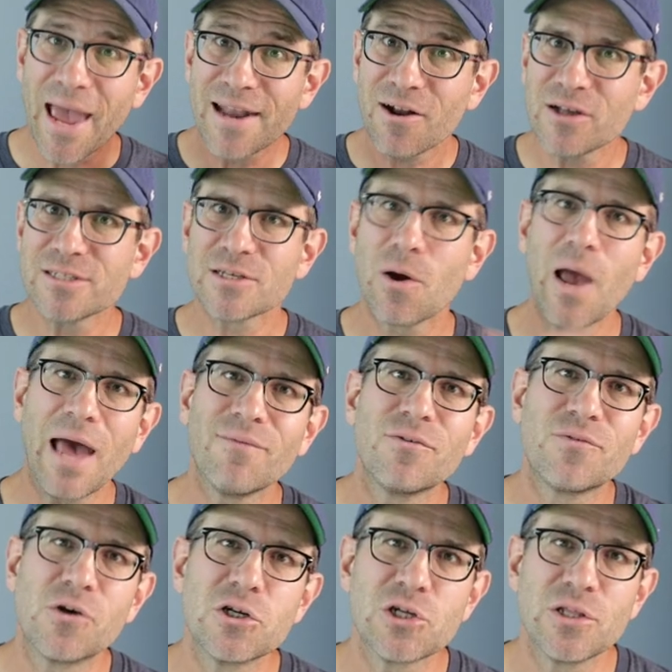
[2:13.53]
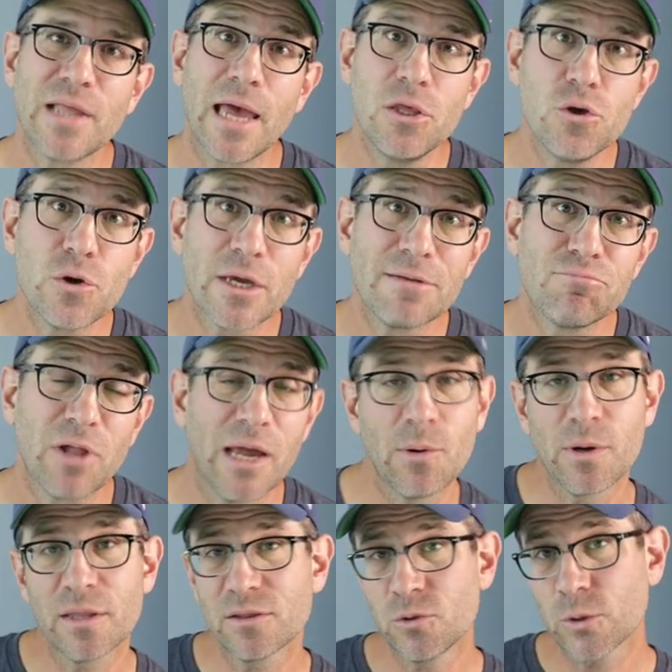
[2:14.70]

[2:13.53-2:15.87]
and also have a version that you can play with